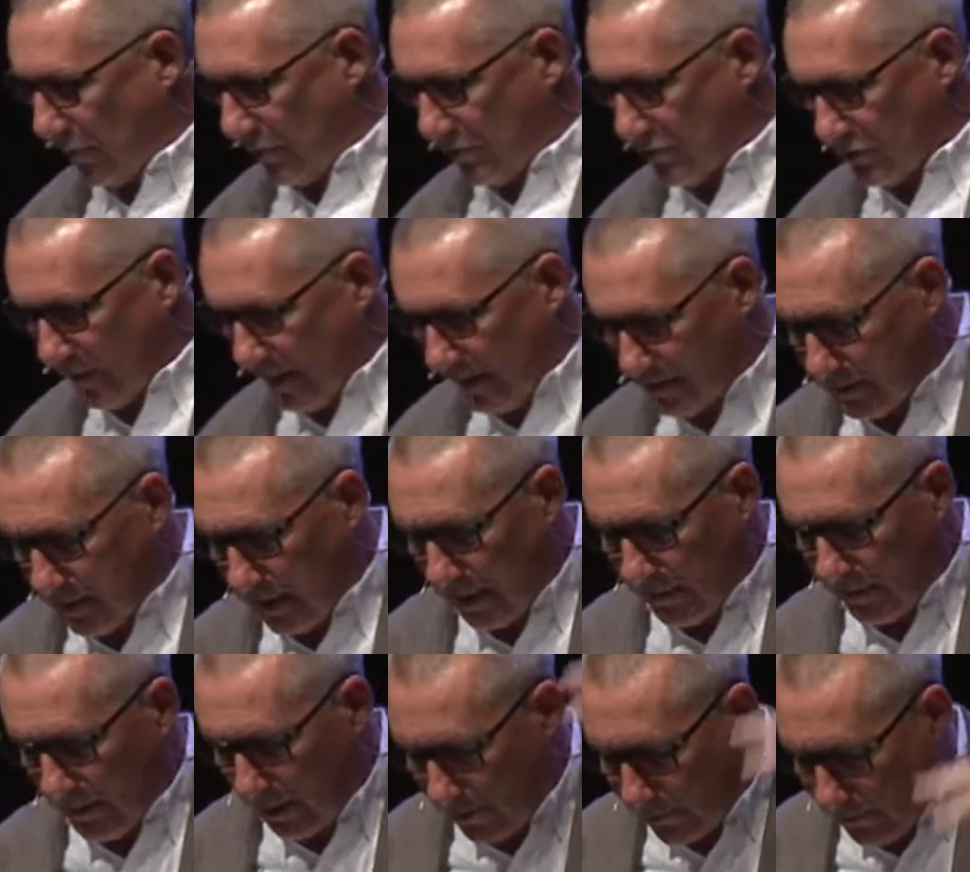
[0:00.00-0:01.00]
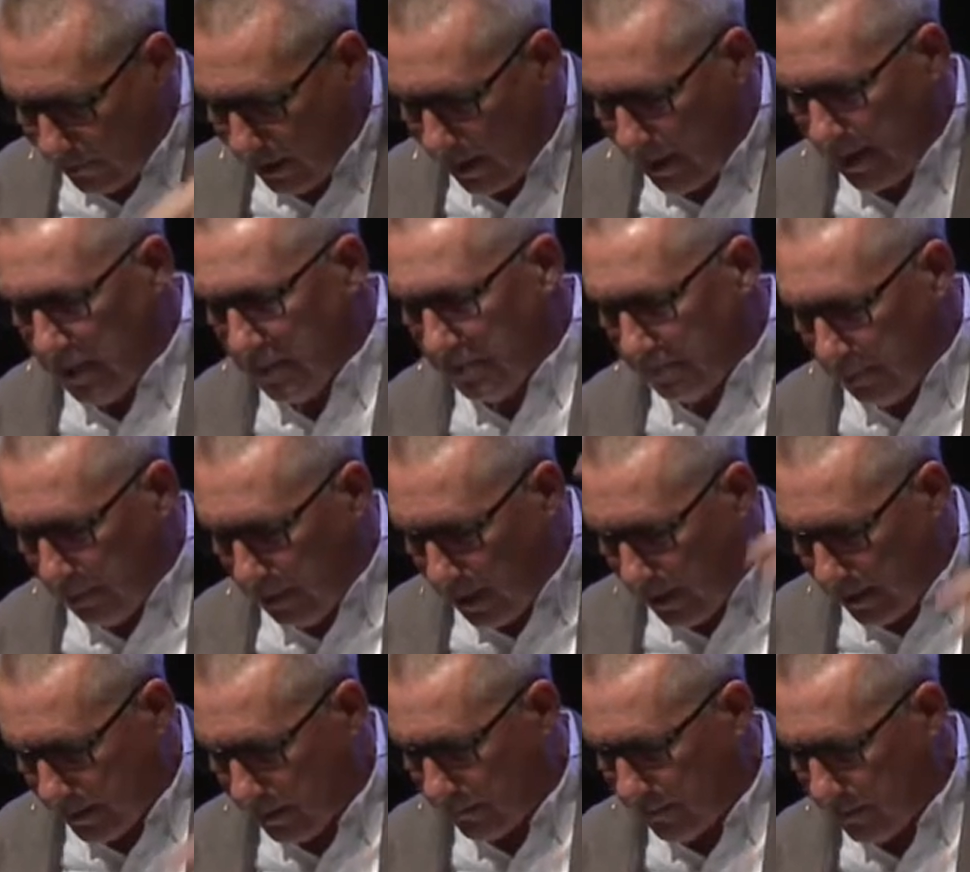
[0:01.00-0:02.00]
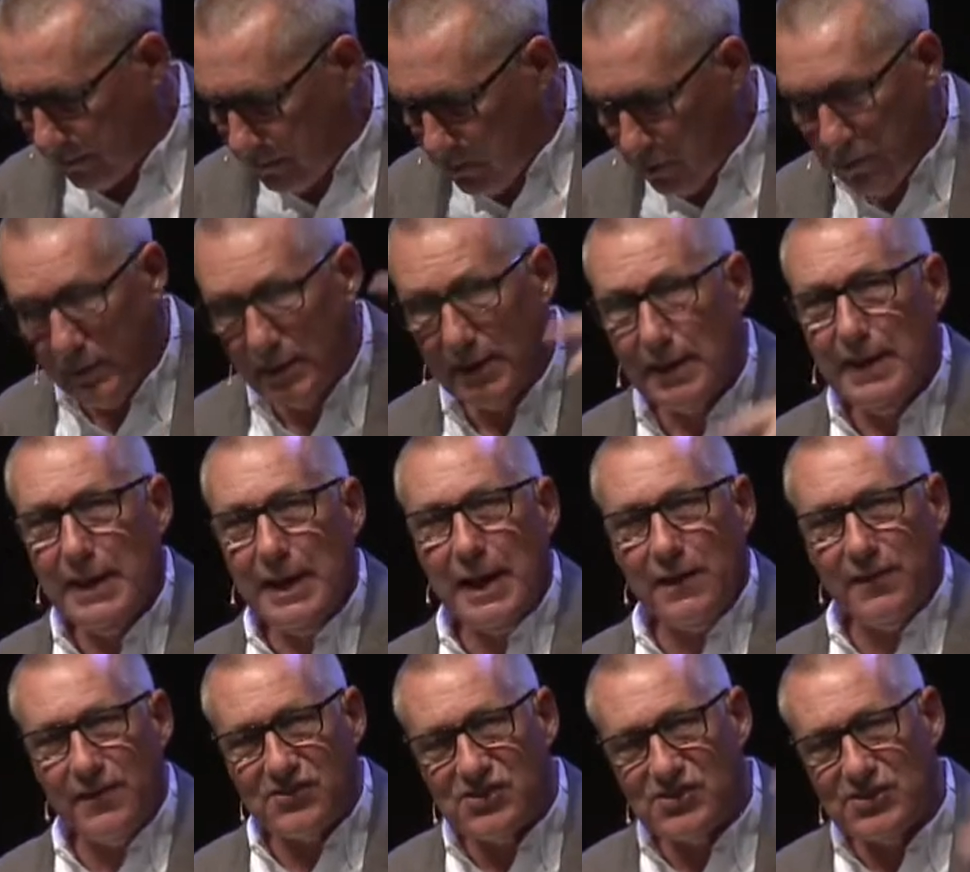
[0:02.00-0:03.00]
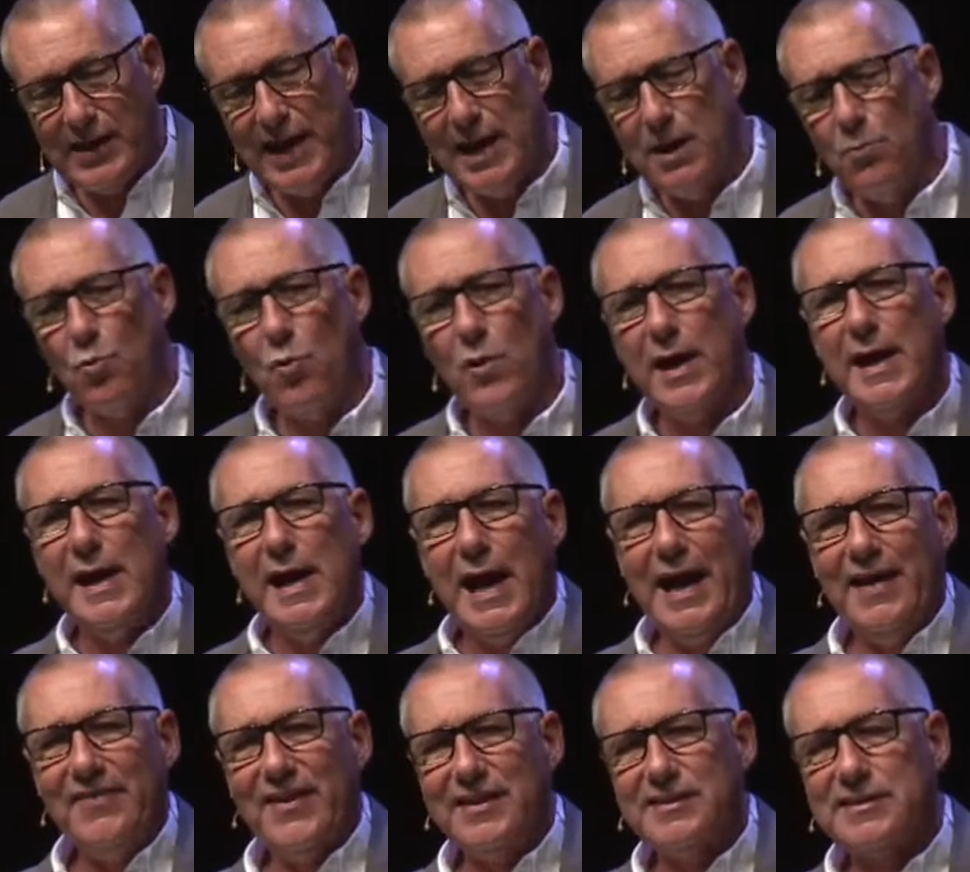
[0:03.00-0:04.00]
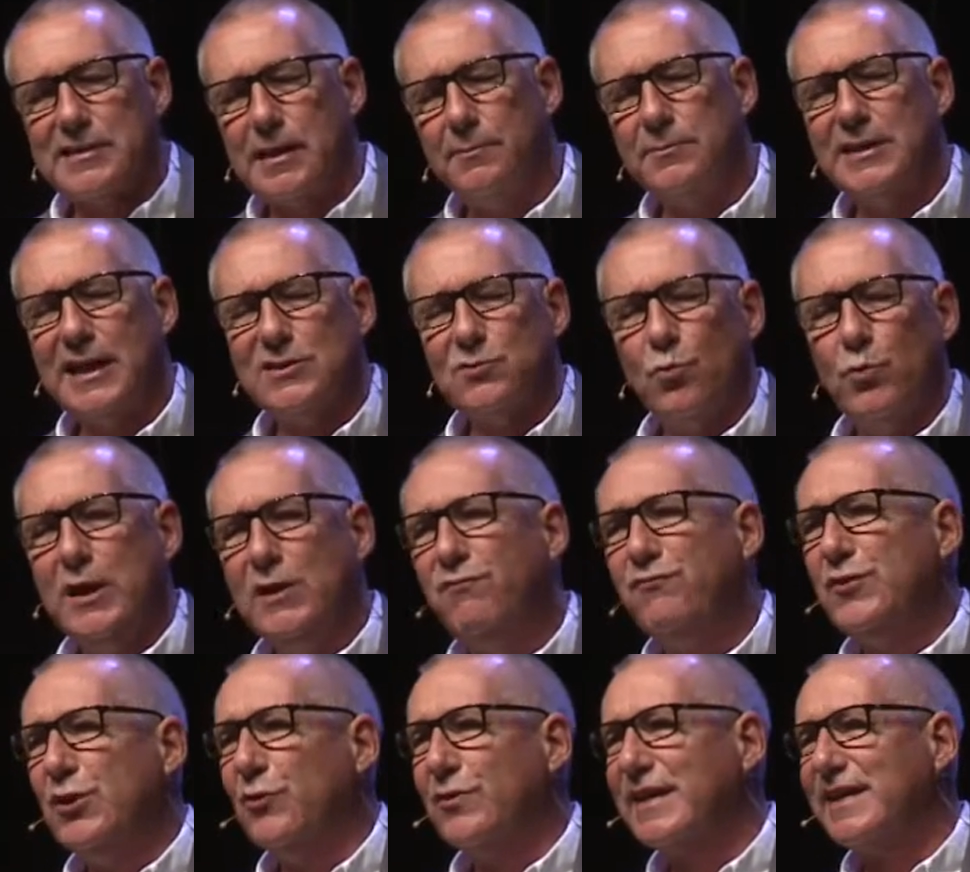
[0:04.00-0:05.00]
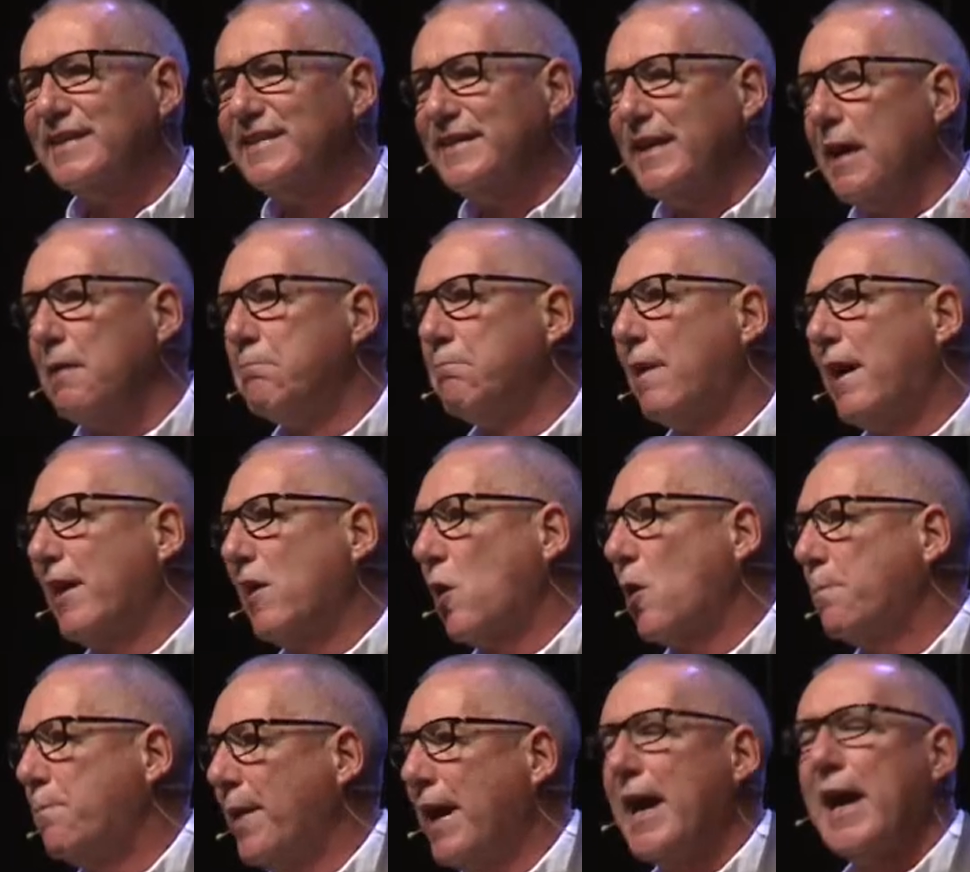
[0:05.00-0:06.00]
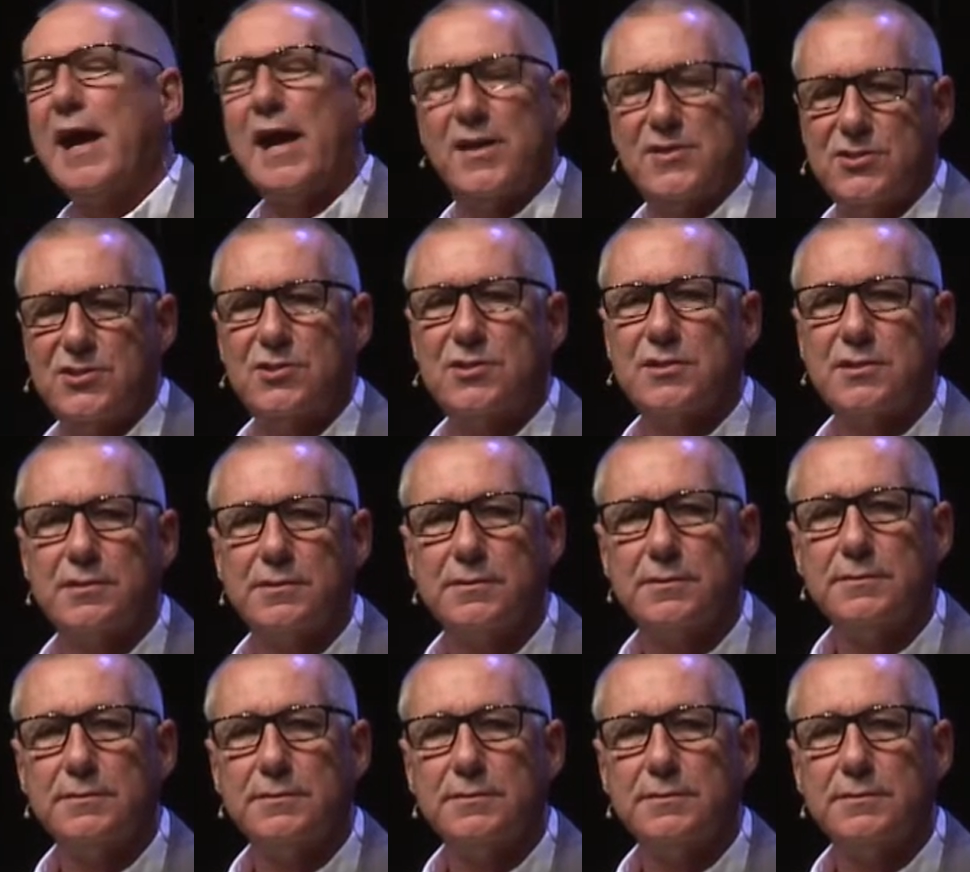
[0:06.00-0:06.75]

And so that's kind of the underlying plot of the movie. And in the same way, I think sometimes we feel condemned by our past